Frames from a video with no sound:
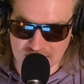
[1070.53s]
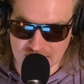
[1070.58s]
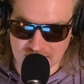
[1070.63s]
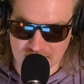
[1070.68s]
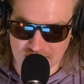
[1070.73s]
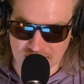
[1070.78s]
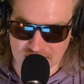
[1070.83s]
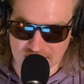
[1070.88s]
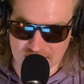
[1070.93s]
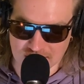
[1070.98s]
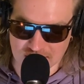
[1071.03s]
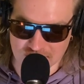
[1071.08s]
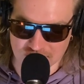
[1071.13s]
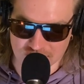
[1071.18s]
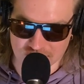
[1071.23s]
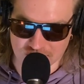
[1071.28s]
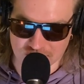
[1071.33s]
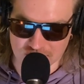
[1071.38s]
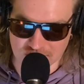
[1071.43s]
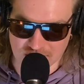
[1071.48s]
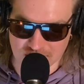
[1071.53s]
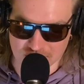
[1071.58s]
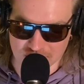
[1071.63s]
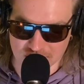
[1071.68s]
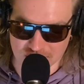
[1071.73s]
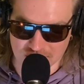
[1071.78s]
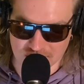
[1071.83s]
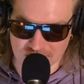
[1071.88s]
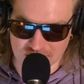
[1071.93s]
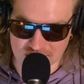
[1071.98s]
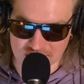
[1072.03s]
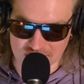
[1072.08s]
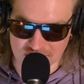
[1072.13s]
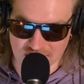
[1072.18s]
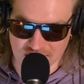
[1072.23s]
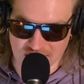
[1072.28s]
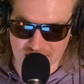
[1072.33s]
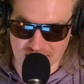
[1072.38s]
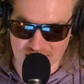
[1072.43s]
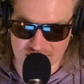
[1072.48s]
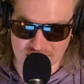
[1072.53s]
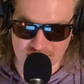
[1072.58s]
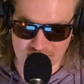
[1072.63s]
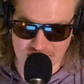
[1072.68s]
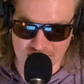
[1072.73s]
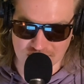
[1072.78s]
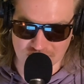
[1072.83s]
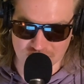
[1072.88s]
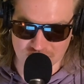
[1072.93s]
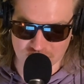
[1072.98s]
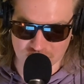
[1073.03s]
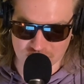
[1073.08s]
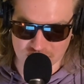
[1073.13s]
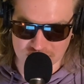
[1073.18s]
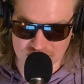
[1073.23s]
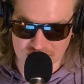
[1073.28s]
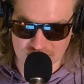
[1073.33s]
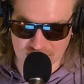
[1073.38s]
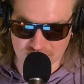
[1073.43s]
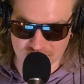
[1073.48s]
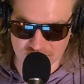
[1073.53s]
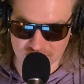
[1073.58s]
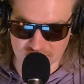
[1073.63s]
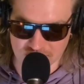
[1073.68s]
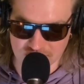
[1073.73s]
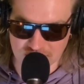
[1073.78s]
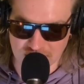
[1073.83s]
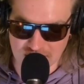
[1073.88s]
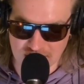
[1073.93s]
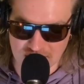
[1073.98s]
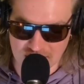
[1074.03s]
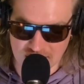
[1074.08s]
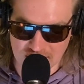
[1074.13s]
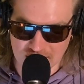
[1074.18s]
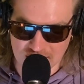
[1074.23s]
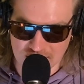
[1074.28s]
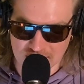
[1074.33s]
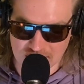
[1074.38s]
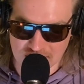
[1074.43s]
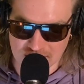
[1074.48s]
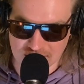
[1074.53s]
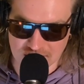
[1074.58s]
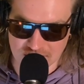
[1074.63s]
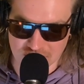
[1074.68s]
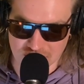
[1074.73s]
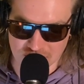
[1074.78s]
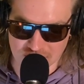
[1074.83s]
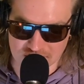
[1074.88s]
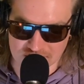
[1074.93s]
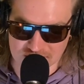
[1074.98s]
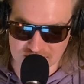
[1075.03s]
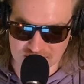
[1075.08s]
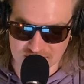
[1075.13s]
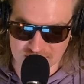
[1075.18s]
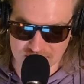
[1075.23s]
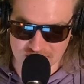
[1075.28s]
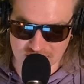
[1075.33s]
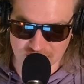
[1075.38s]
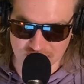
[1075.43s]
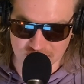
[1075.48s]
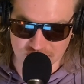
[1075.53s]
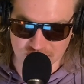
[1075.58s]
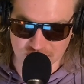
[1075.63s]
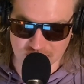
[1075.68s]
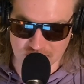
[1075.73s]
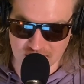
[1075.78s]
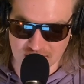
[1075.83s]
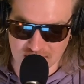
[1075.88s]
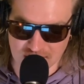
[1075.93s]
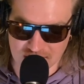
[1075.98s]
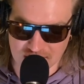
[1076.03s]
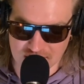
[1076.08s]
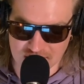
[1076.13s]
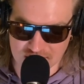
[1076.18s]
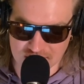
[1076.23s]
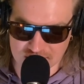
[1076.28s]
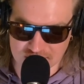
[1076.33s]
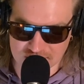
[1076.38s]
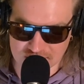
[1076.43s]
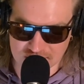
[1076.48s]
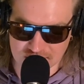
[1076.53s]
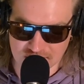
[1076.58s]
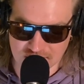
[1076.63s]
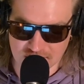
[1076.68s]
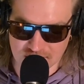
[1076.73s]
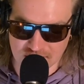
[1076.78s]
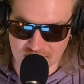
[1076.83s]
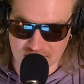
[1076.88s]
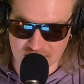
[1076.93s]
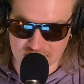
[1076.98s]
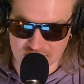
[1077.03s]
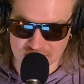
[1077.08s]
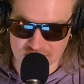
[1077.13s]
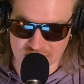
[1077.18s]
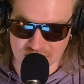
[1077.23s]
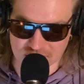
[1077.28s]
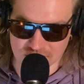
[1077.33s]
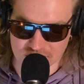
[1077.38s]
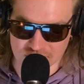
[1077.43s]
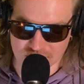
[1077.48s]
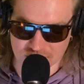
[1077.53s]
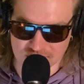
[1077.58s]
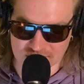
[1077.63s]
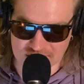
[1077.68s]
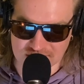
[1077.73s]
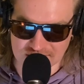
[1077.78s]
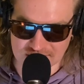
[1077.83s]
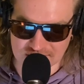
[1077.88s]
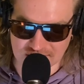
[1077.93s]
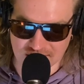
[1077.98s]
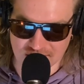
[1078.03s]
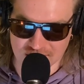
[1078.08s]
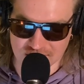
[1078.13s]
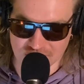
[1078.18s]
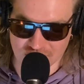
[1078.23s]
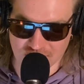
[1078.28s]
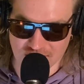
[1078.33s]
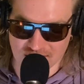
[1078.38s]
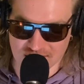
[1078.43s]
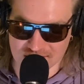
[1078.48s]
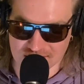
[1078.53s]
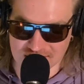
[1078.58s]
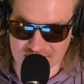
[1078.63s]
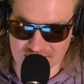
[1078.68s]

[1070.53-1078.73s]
And then from that period, you had the forest cover increasing. So from the 80s to 2010, you had an